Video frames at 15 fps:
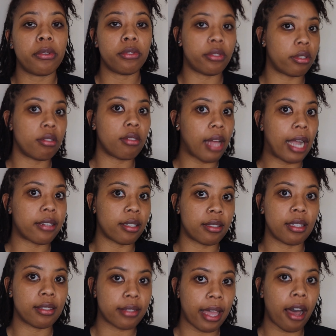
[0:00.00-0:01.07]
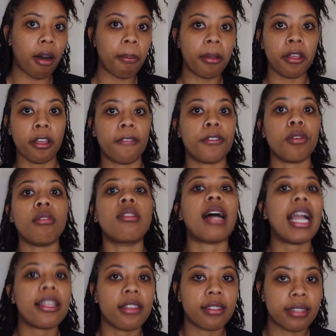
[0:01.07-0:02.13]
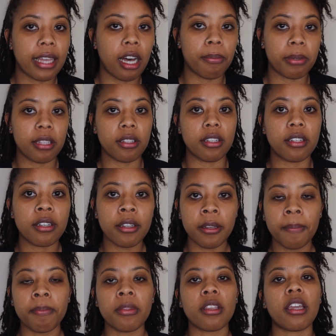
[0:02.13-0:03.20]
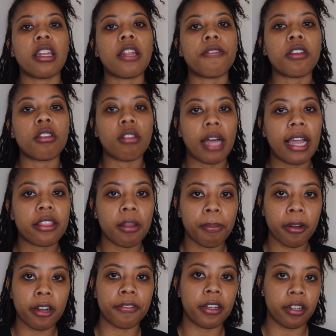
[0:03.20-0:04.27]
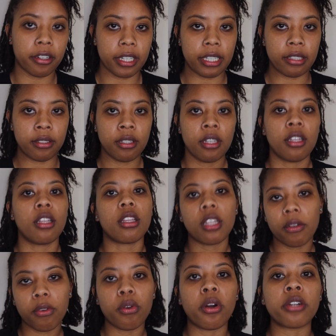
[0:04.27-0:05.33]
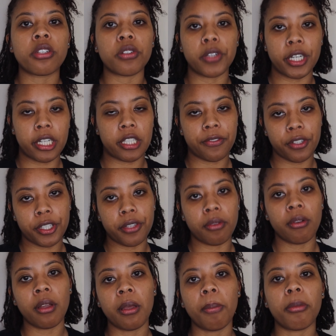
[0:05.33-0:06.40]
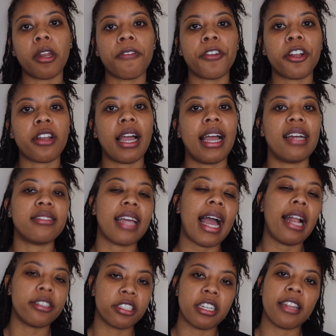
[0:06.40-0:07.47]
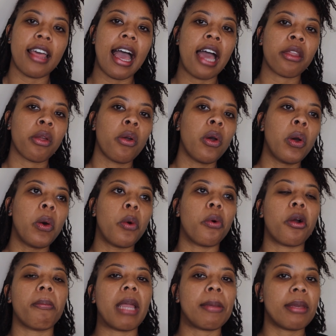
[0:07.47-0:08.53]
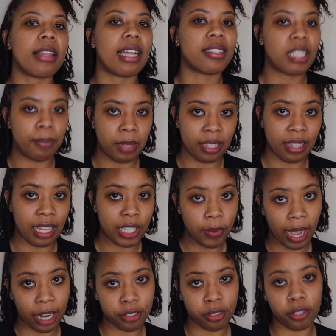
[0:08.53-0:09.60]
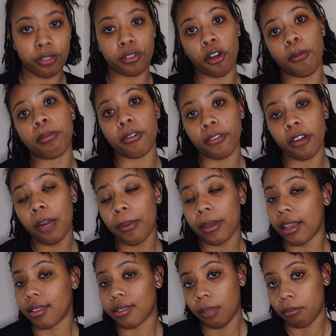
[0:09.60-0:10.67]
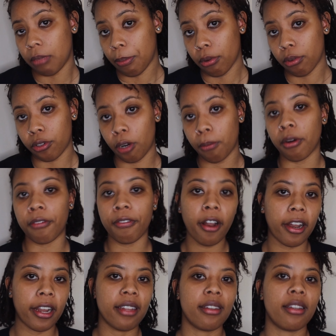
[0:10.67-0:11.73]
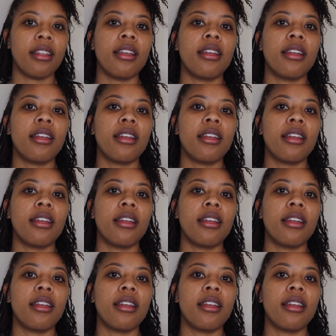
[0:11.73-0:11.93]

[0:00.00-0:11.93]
do like to see scalp, if you like the scalpy look and if you like the perfect grid, then of course the grid is for you. But if you're not attached to that, or maybe that's something that you actually don't prefer, because some people don't prefer it,